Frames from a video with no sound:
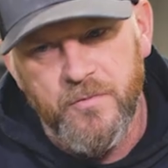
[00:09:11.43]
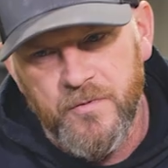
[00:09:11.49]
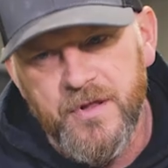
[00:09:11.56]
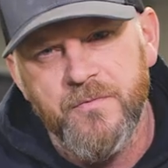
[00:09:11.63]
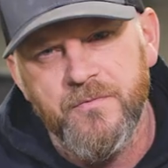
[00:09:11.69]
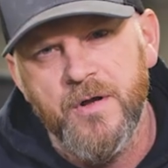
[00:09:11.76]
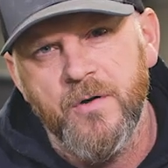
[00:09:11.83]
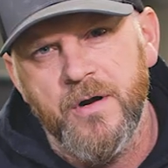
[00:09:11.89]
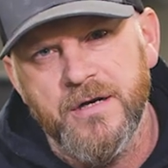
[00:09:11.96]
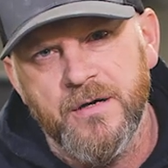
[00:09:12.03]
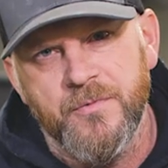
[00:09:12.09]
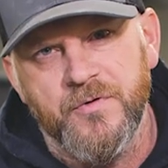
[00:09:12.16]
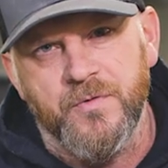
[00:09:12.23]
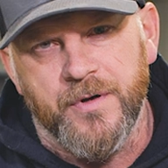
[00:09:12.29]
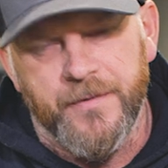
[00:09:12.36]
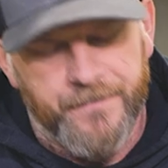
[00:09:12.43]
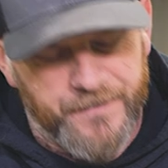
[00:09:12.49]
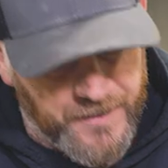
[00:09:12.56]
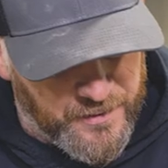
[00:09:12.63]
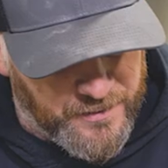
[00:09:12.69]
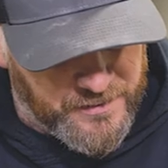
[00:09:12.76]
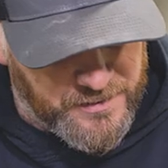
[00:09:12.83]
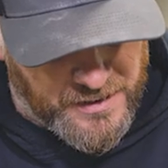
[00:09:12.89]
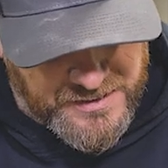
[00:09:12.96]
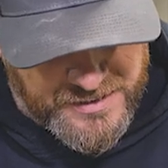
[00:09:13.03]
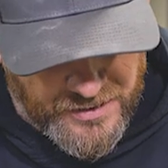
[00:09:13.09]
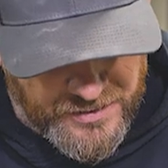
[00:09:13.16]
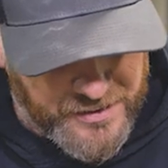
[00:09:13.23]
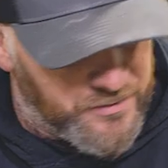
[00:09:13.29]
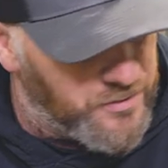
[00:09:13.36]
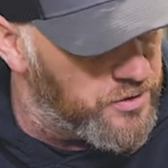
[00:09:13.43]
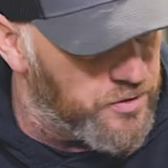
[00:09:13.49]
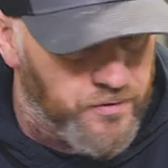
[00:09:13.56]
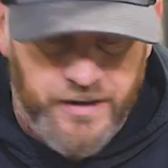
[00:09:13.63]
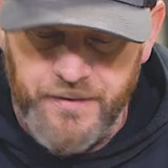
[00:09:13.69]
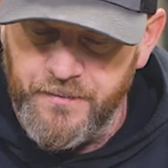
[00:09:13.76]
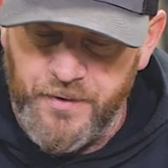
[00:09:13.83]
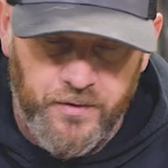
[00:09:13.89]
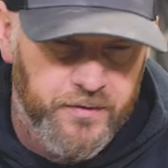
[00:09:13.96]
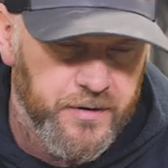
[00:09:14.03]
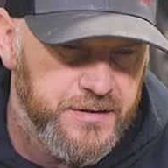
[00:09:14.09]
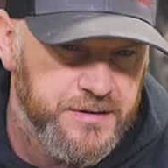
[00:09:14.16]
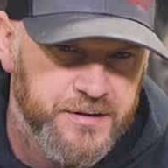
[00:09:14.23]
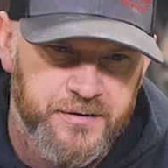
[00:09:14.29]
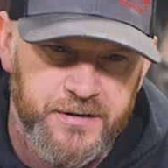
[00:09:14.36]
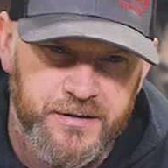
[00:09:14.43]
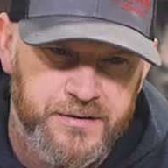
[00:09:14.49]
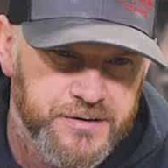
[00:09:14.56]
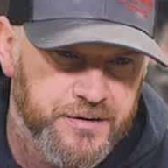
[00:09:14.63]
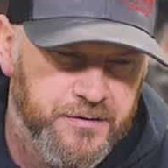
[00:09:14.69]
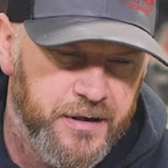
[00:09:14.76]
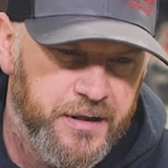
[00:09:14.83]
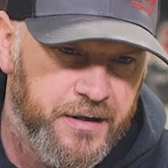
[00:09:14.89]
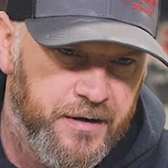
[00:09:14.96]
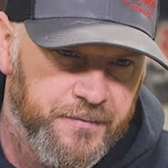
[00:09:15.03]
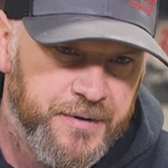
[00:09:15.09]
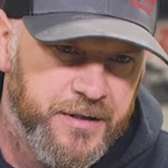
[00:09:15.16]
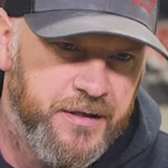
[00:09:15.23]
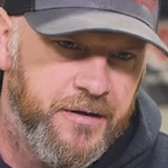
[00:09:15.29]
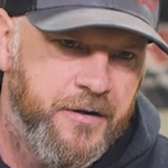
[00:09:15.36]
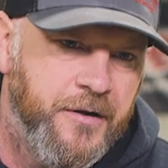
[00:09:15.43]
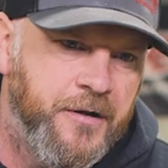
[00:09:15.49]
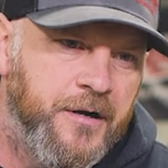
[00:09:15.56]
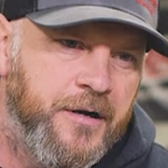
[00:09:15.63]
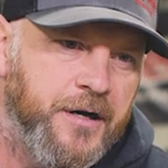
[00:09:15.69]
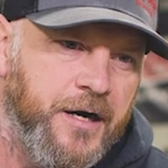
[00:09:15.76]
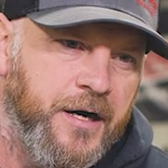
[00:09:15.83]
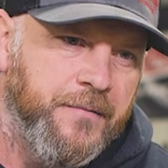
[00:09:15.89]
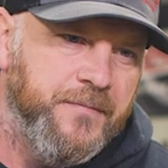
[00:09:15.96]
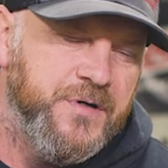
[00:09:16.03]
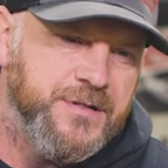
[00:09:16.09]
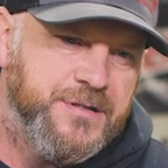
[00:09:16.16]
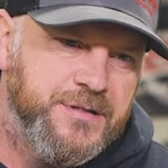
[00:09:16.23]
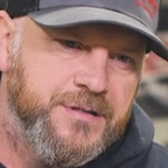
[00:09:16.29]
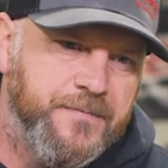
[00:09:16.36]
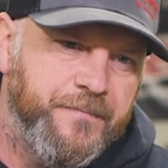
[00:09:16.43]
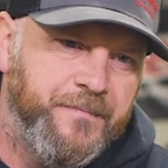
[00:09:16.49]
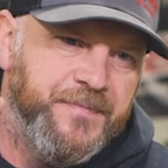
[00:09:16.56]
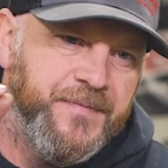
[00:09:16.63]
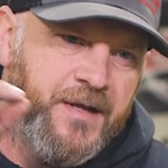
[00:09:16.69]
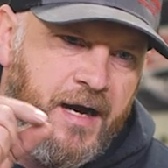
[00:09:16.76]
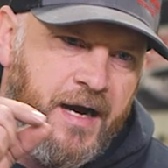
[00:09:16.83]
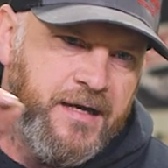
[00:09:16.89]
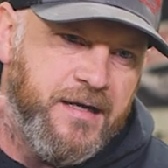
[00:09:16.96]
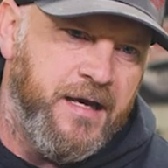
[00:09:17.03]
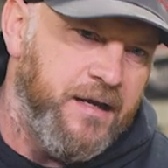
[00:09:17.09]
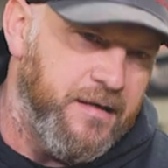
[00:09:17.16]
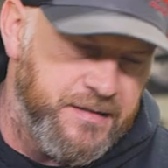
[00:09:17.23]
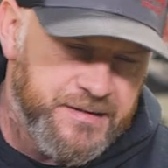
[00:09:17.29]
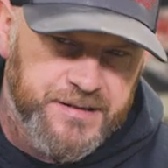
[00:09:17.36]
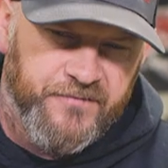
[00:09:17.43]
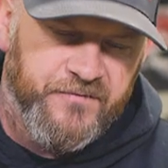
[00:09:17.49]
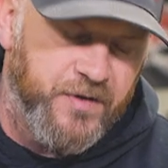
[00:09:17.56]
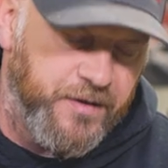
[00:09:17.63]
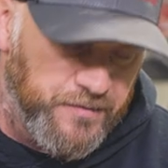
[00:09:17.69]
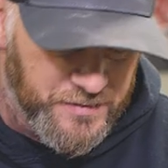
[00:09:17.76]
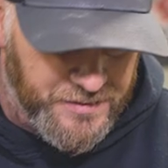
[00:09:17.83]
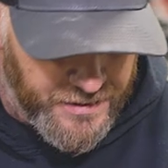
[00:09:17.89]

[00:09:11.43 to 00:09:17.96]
were at number 3. I still think they're a great boat. I still think it's a great company. Just the eye candy stuff that goes